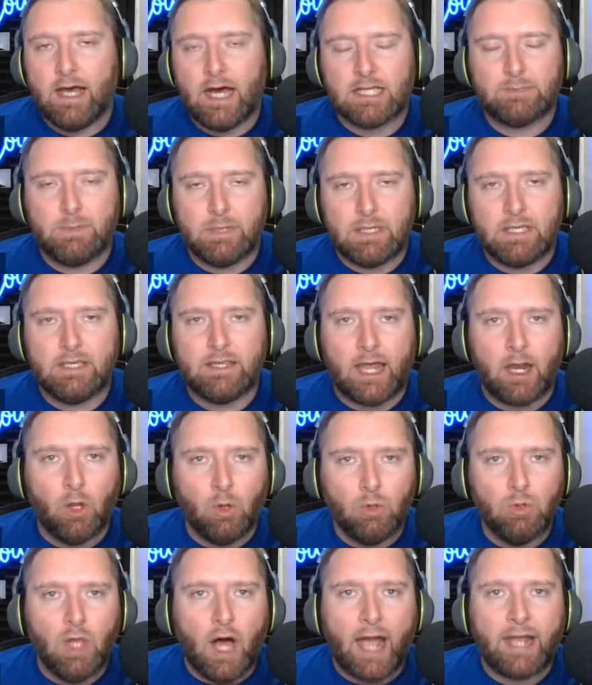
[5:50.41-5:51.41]
speaking of that
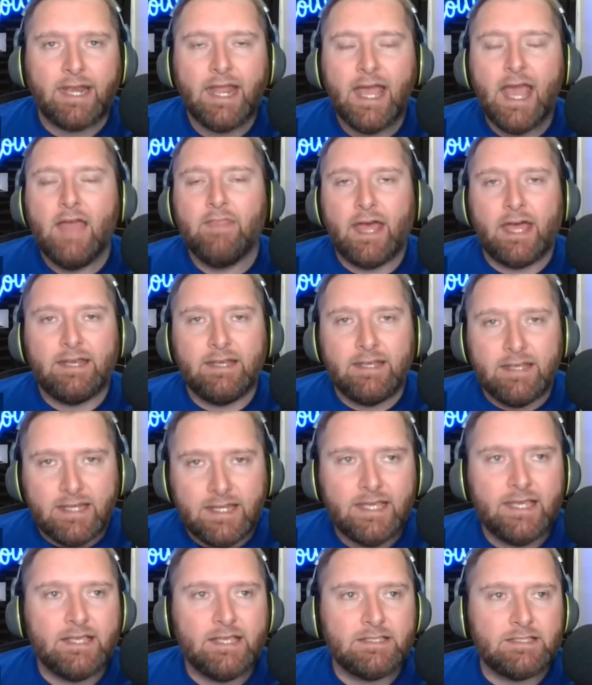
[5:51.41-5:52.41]
O-line, that
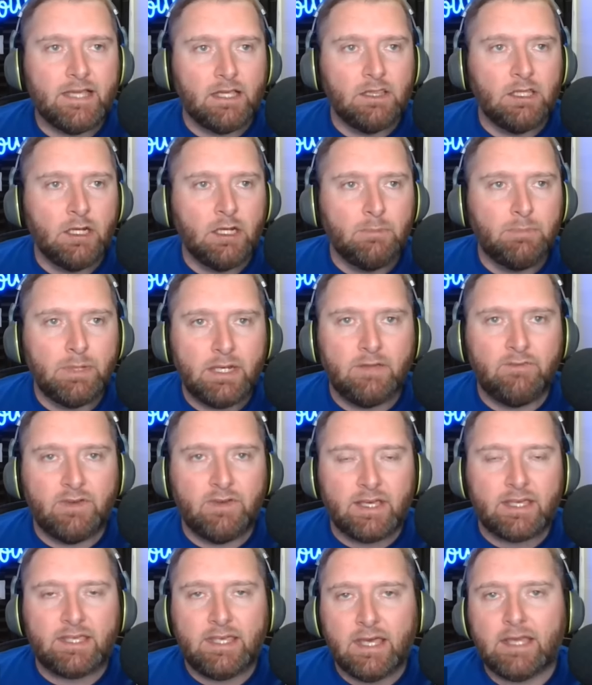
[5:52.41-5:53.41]
needs a little bit of
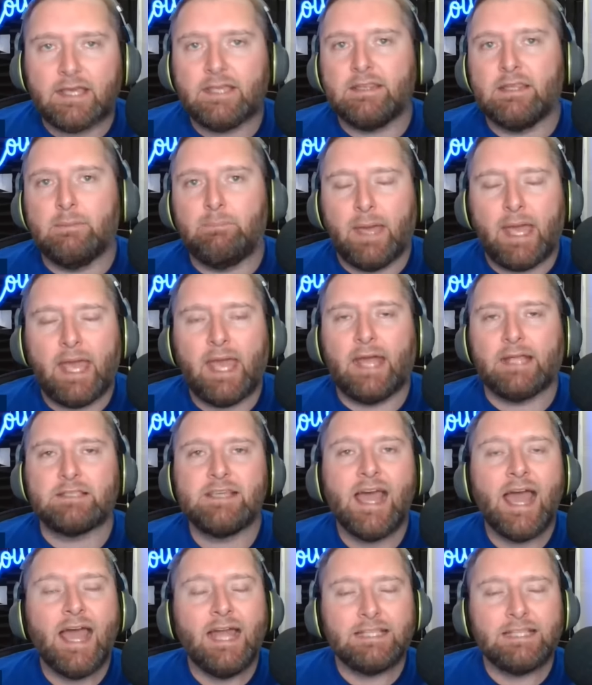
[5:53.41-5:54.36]
a kick in the pants